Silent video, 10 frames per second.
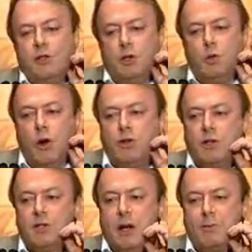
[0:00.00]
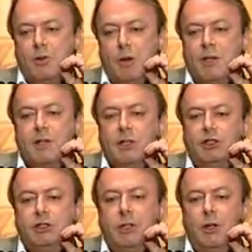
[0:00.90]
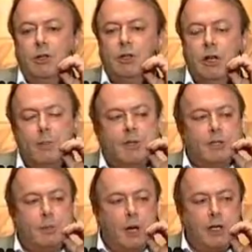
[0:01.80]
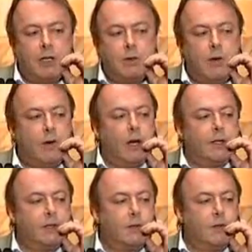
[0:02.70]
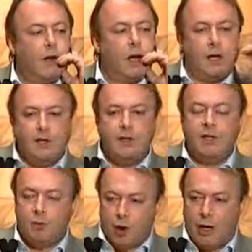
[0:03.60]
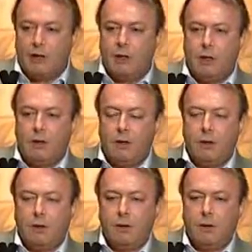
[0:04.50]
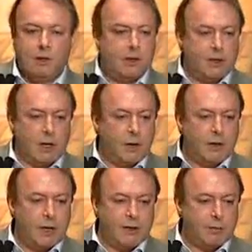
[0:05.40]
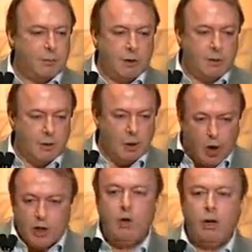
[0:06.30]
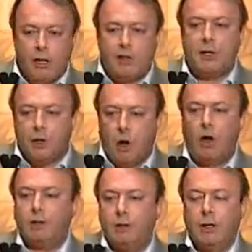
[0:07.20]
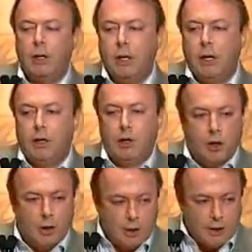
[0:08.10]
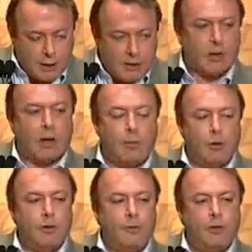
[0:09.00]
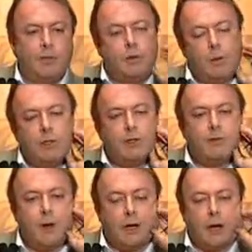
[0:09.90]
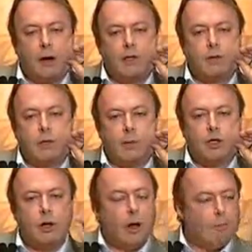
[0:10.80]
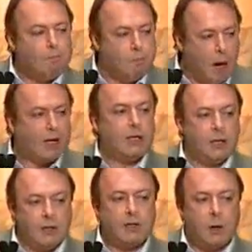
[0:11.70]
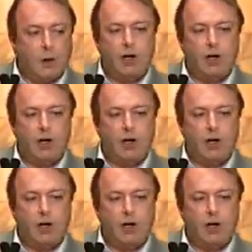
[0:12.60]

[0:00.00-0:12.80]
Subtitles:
are those who won't accept the message told they must depart into everlasting fire. Is this morality? Is this ethics? I submit, not only is it not only does it come with the false promise of vicarious redemption, but